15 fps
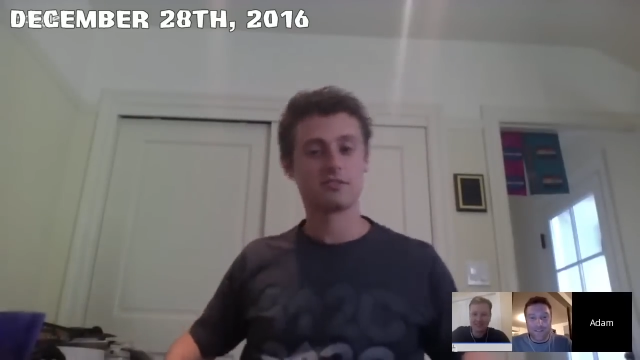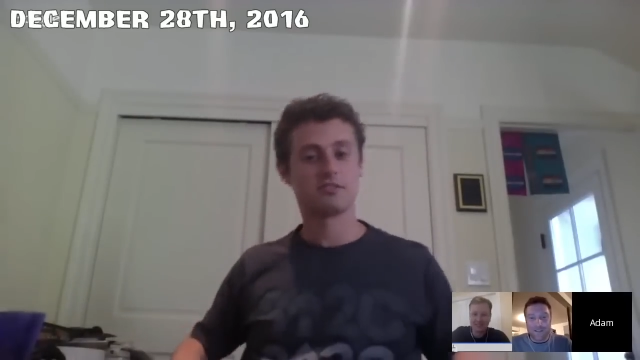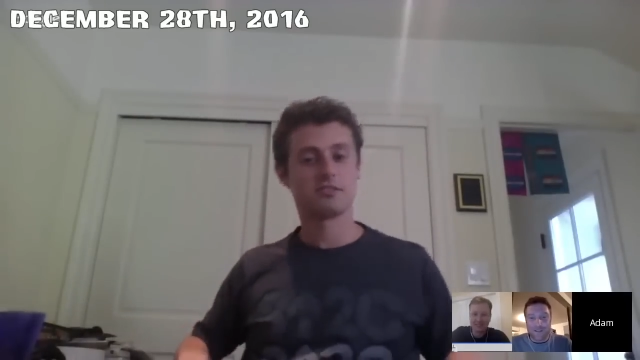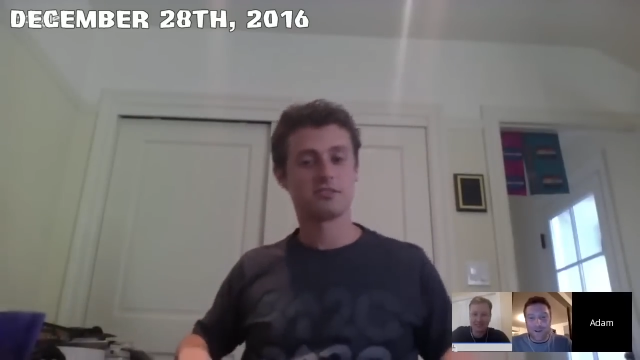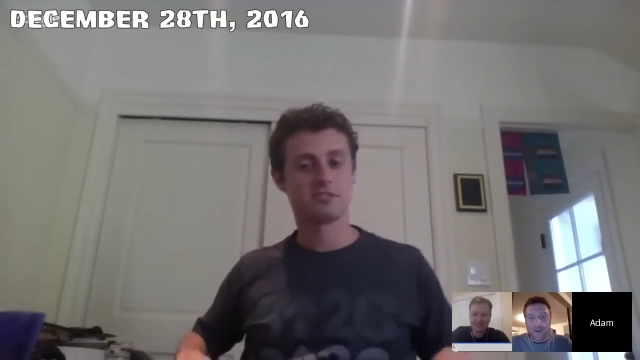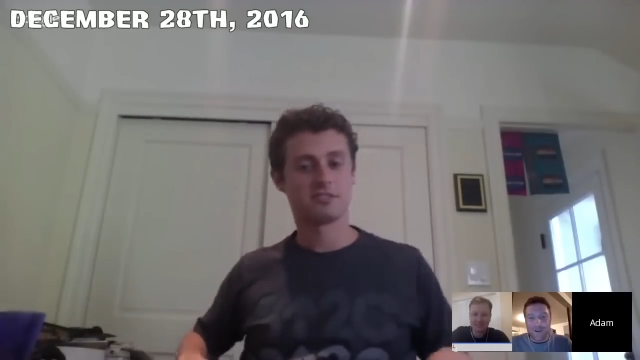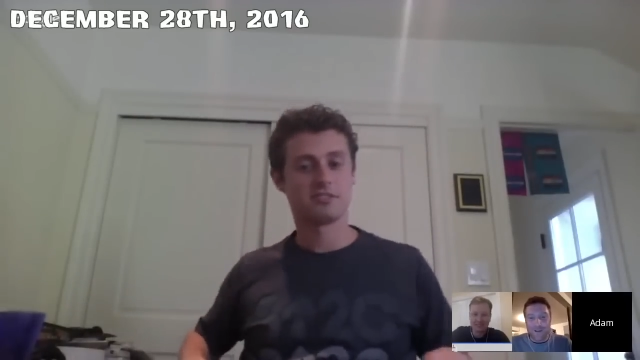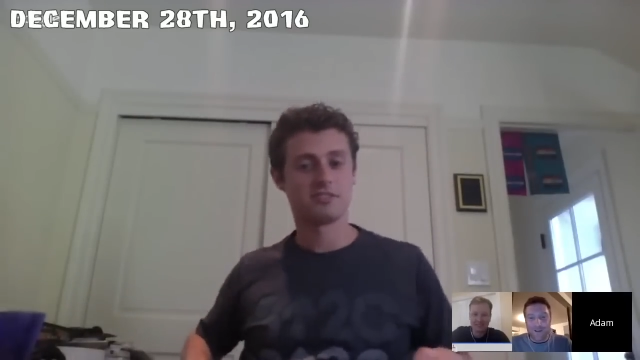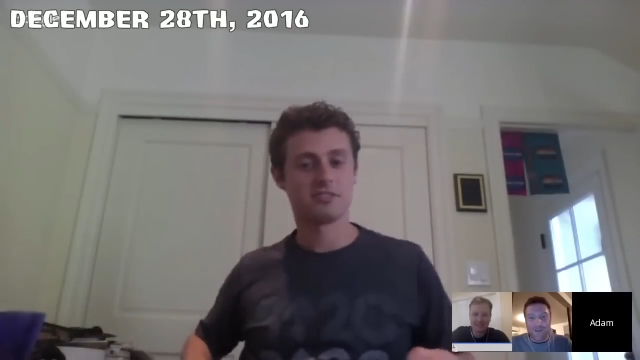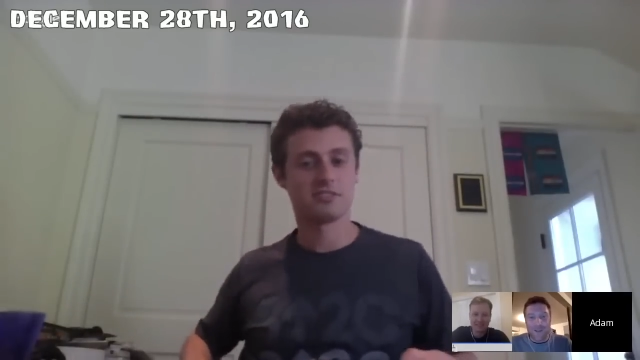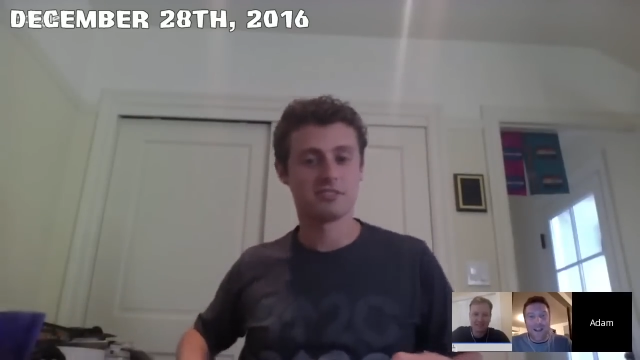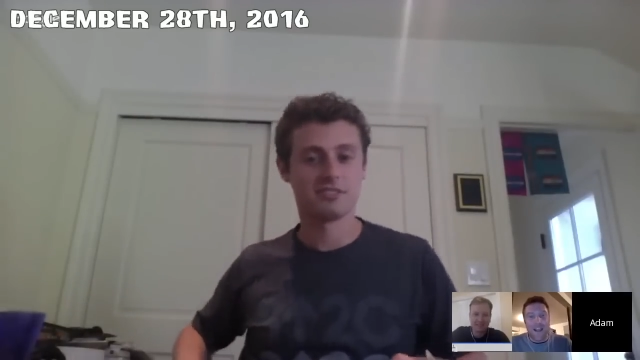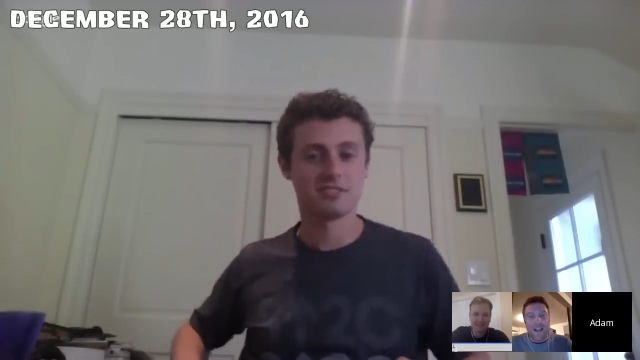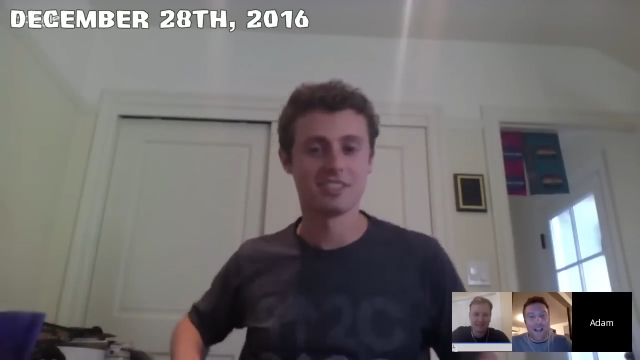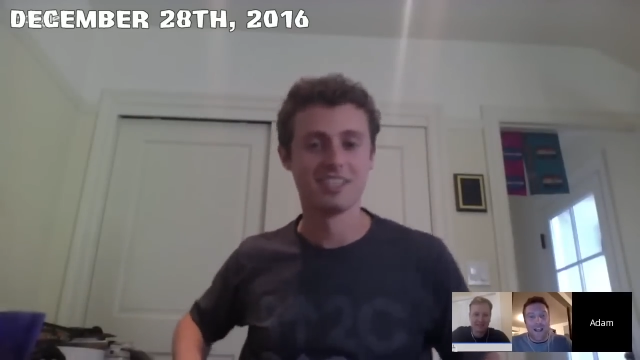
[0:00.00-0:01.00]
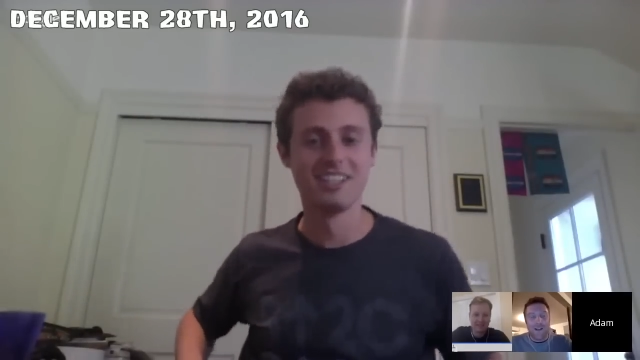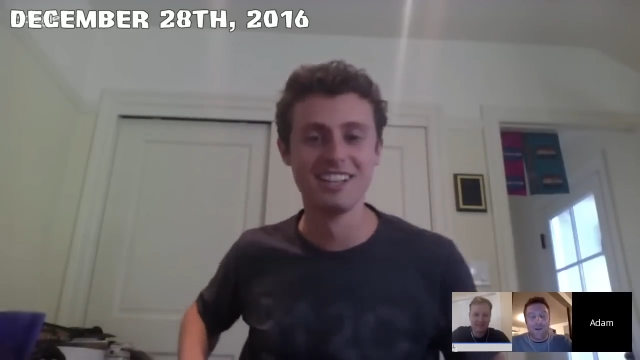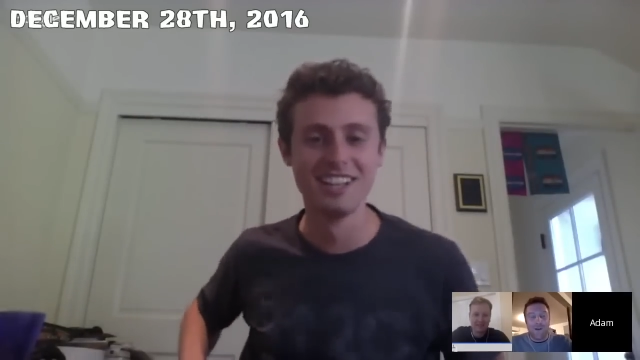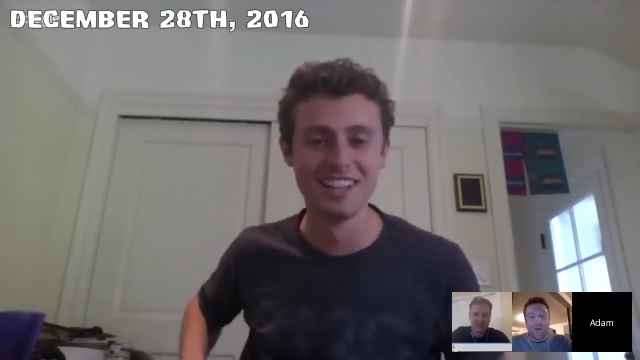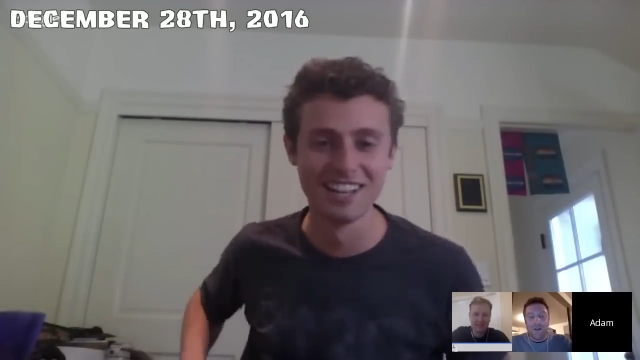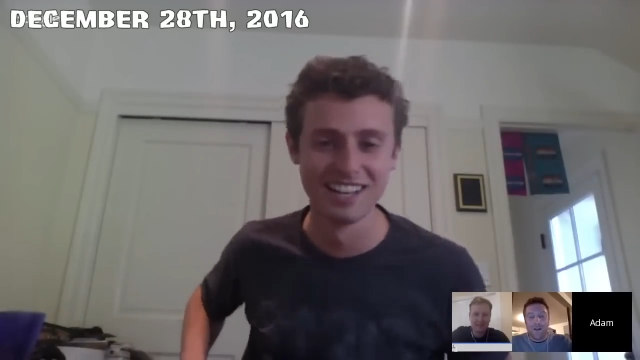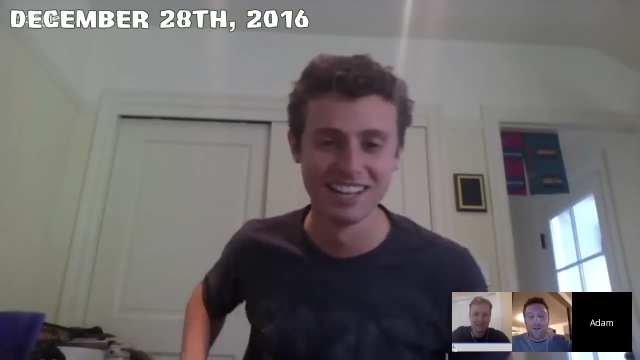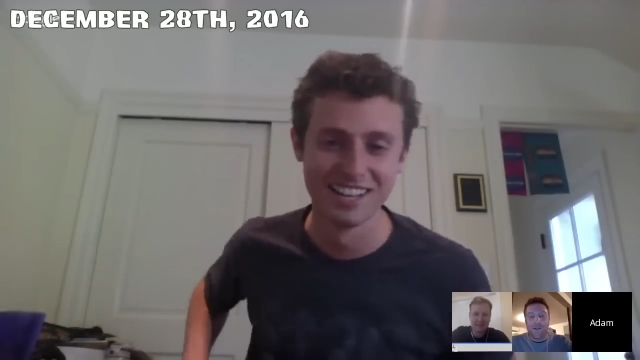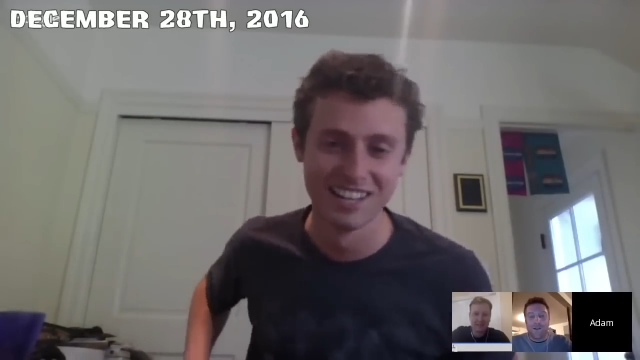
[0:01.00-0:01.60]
awesome. And you know what, though? You know